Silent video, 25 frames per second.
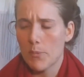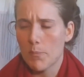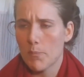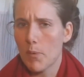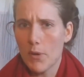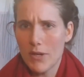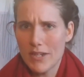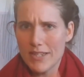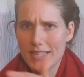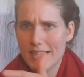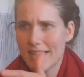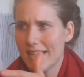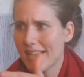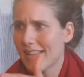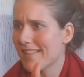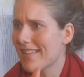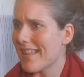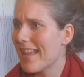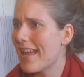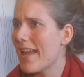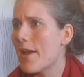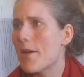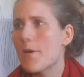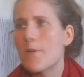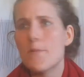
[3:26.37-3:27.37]
pointing at
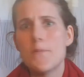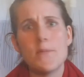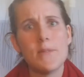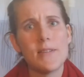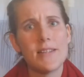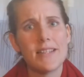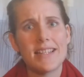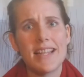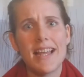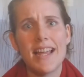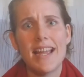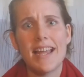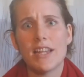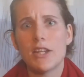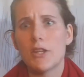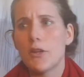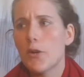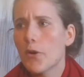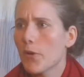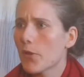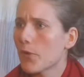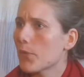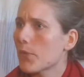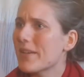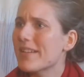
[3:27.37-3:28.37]
them and saying, you're the